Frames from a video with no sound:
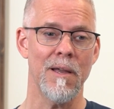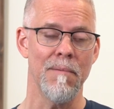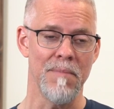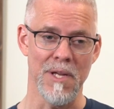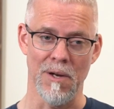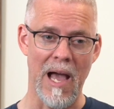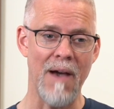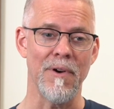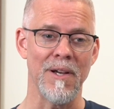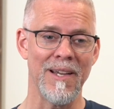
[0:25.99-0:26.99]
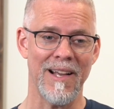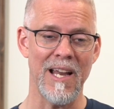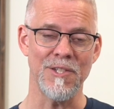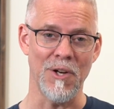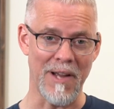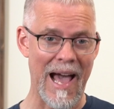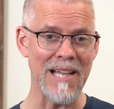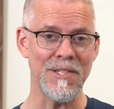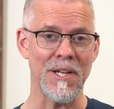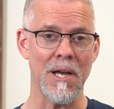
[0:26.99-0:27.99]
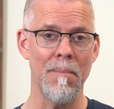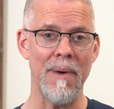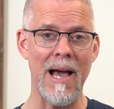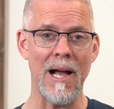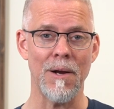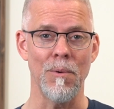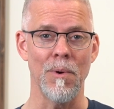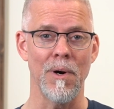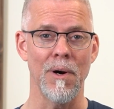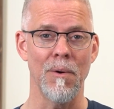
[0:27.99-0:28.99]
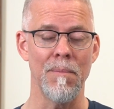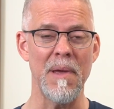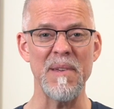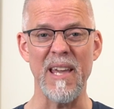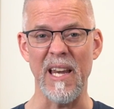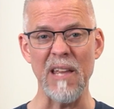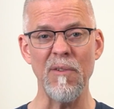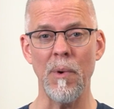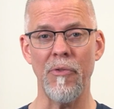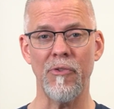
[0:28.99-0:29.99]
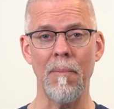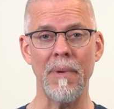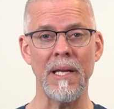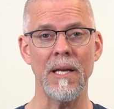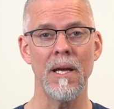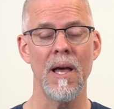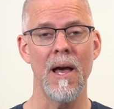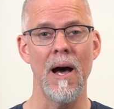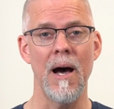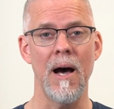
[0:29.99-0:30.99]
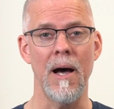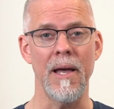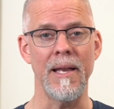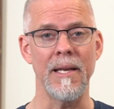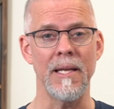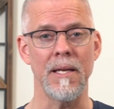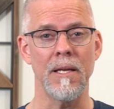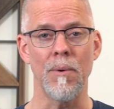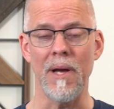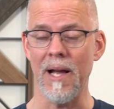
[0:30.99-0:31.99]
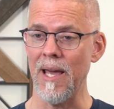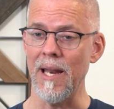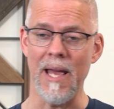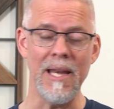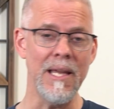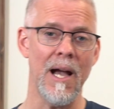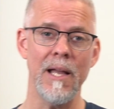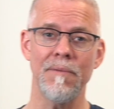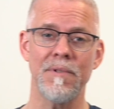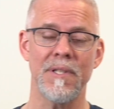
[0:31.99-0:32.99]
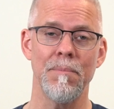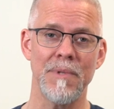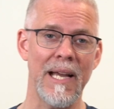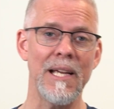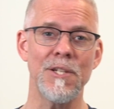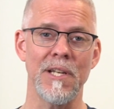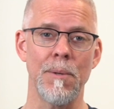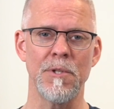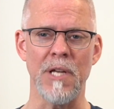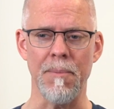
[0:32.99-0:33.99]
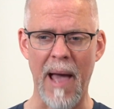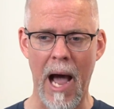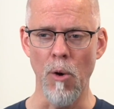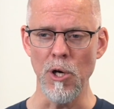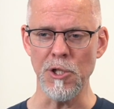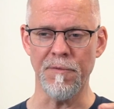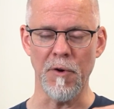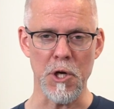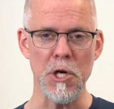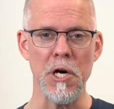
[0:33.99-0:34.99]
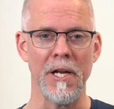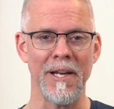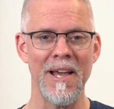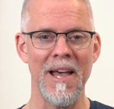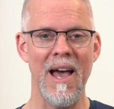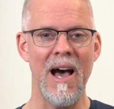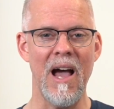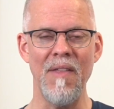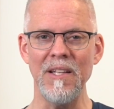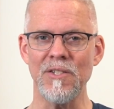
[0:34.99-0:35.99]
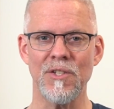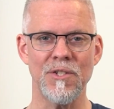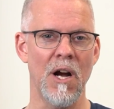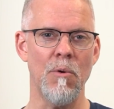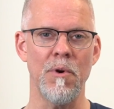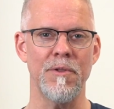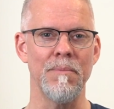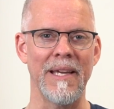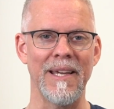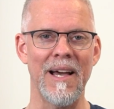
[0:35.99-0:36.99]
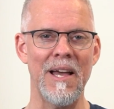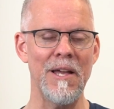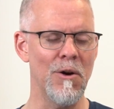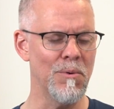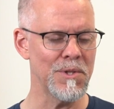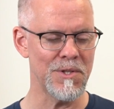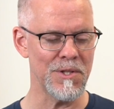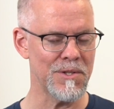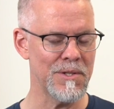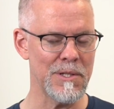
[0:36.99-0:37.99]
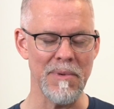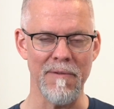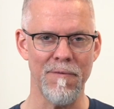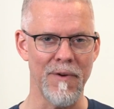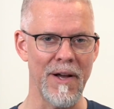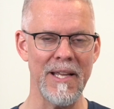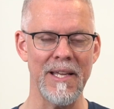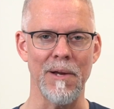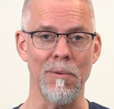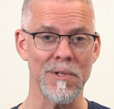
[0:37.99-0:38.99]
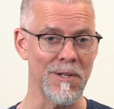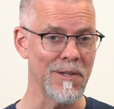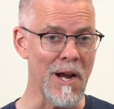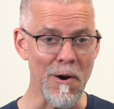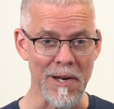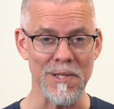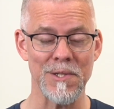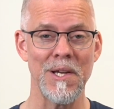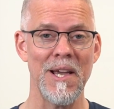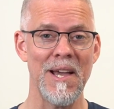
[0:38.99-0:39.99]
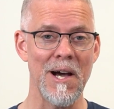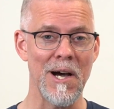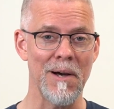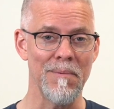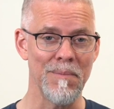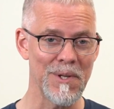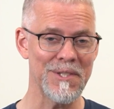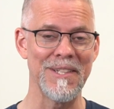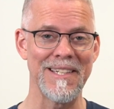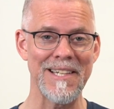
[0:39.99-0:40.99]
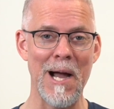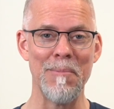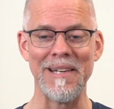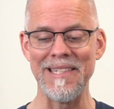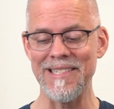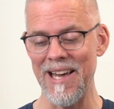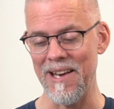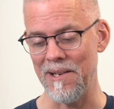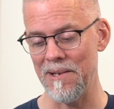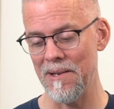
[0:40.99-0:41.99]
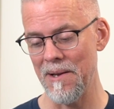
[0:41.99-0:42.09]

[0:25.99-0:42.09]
you know have a kind of sarcastic comeback or or maybe get even with somebody uh, and he, you know, again, any kind of temptation, he would say, "Powers for good," uh, and that stuck with me. I, I, know it was just to be funny, and it was hilarious uh, most of the time when he said it.